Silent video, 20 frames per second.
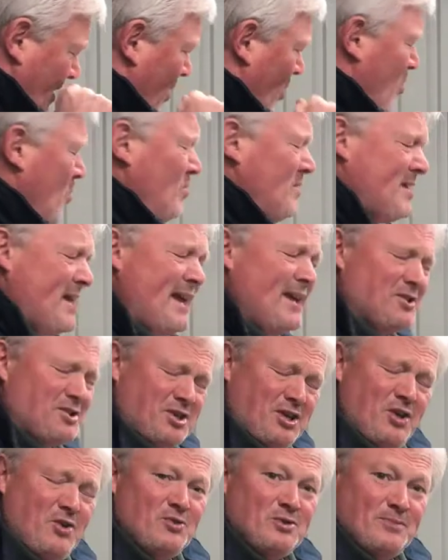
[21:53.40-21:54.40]
Oh dear,
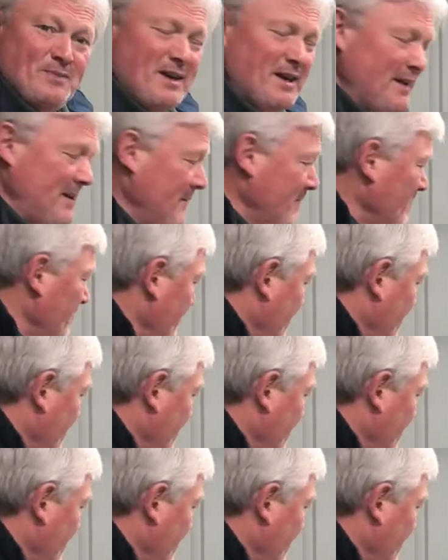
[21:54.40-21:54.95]
excuse me.